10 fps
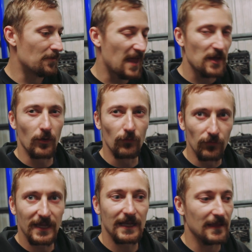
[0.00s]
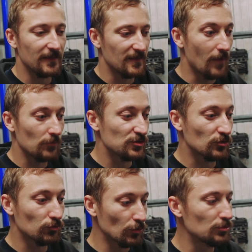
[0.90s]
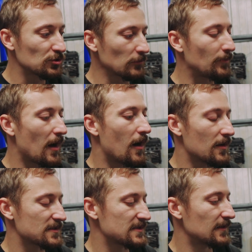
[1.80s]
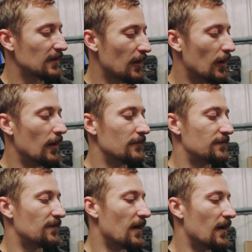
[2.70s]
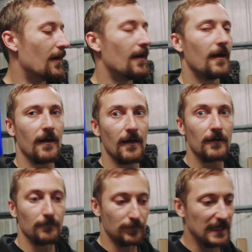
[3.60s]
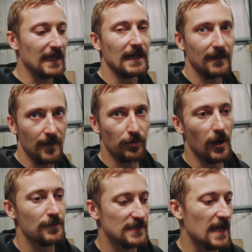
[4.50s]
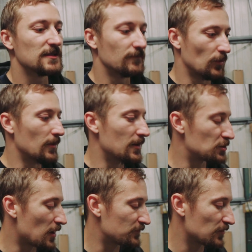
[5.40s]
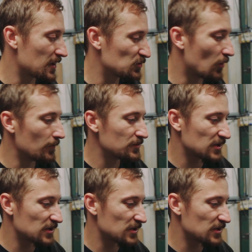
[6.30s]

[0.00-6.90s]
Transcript: They were really the most crucial part of beginning the process of doing the drivetrain swap.